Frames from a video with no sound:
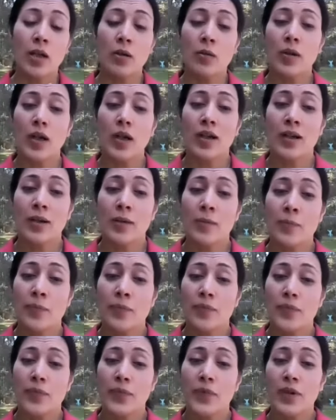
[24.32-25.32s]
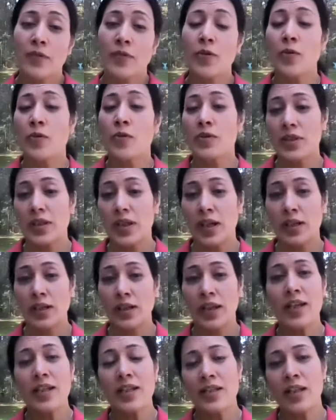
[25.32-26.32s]
Now, of course, our
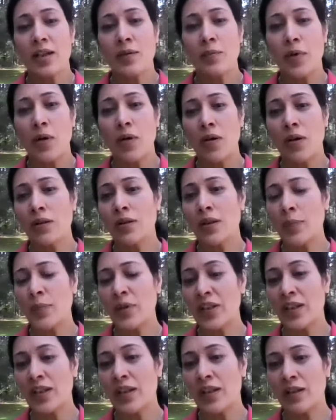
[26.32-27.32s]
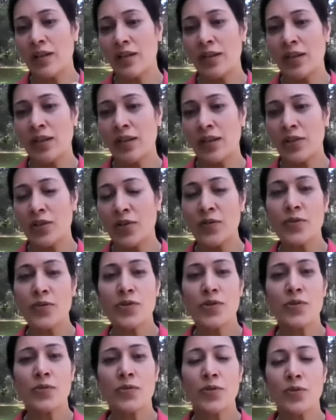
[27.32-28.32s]
kids are born. I mean, they are
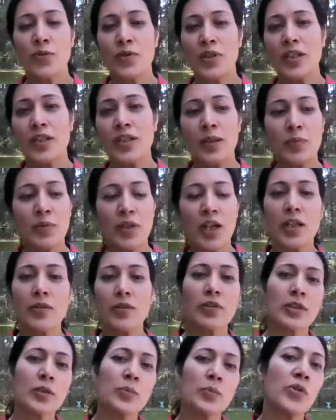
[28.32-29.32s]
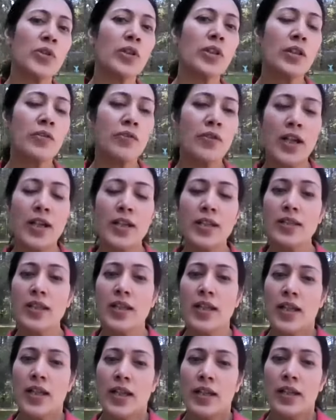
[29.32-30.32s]
used to using some kind of a computing device.
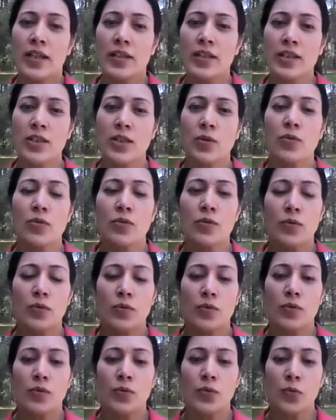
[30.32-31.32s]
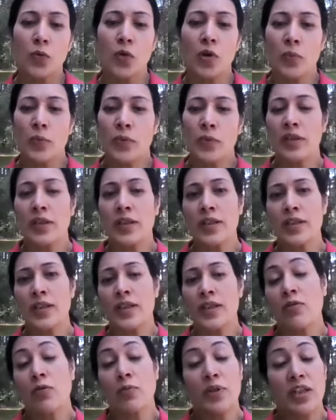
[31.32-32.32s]
It's so normal these
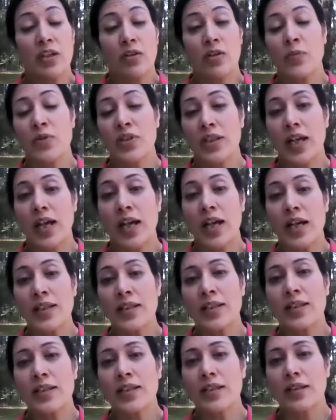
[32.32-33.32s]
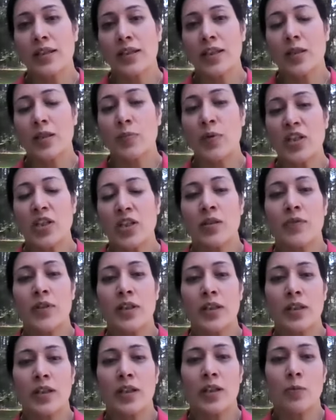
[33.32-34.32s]
days. Everybody almost has it, and especially
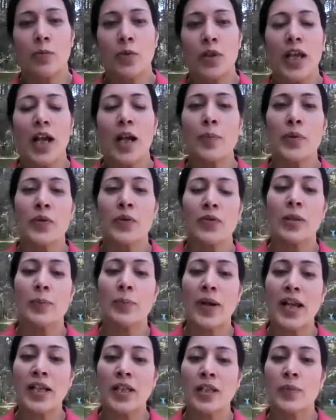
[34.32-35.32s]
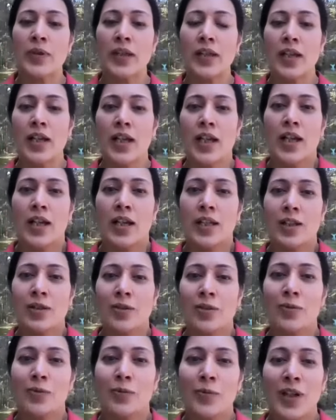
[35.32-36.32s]
with what happened with the pandemic,
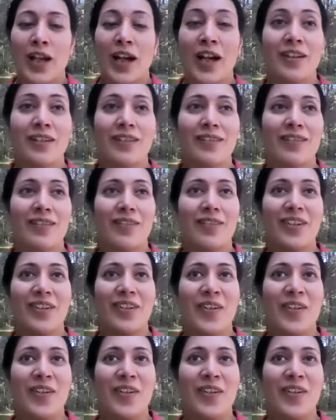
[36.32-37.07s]
we had